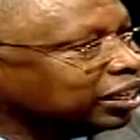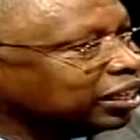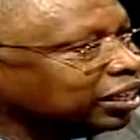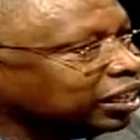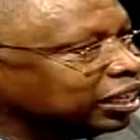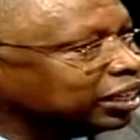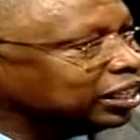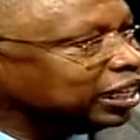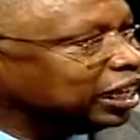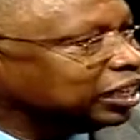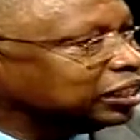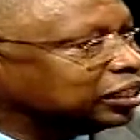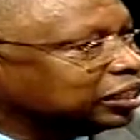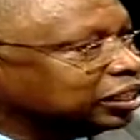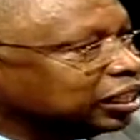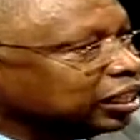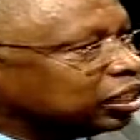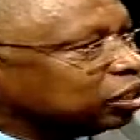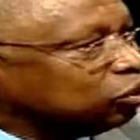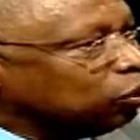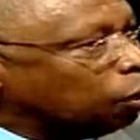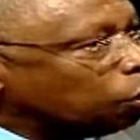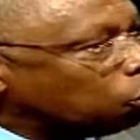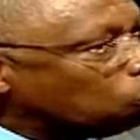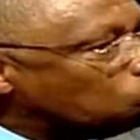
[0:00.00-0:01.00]
they just
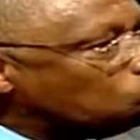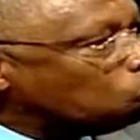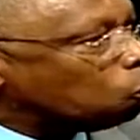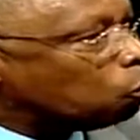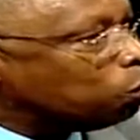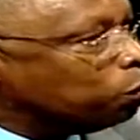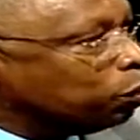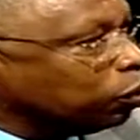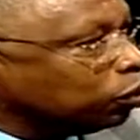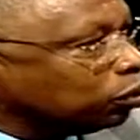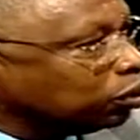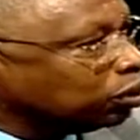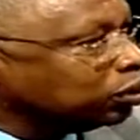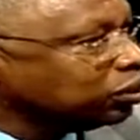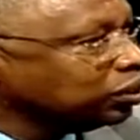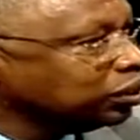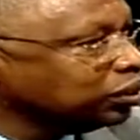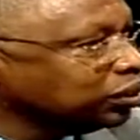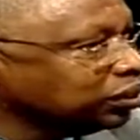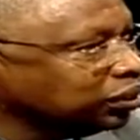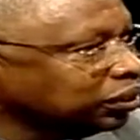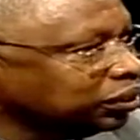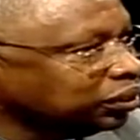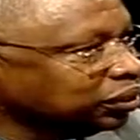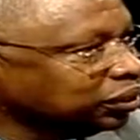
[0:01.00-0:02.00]
take your cookbook,
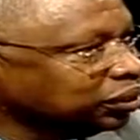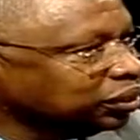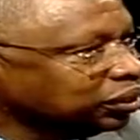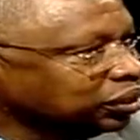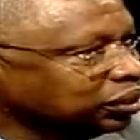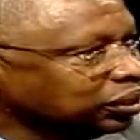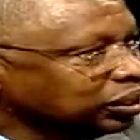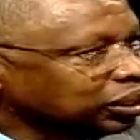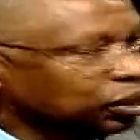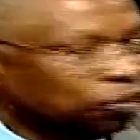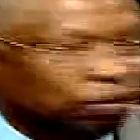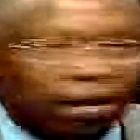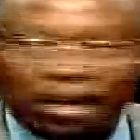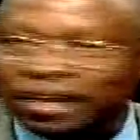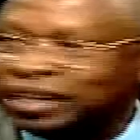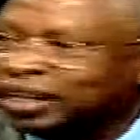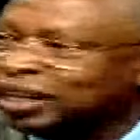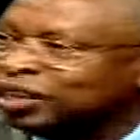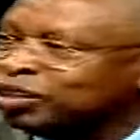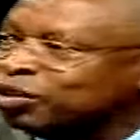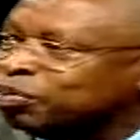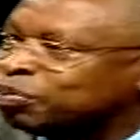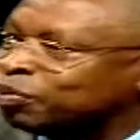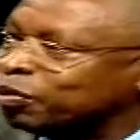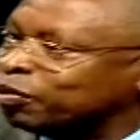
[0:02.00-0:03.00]
the one
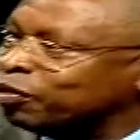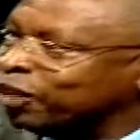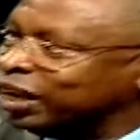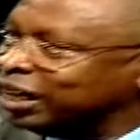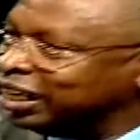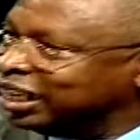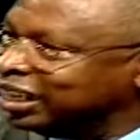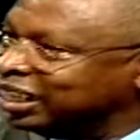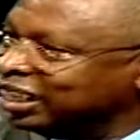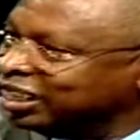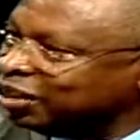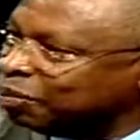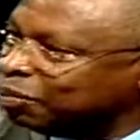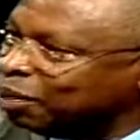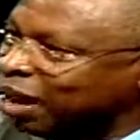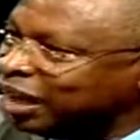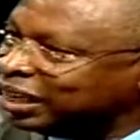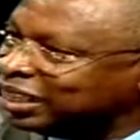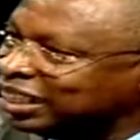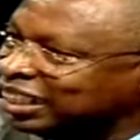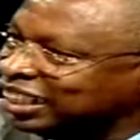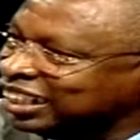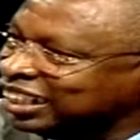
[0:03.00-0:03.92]
that you provided in the patent,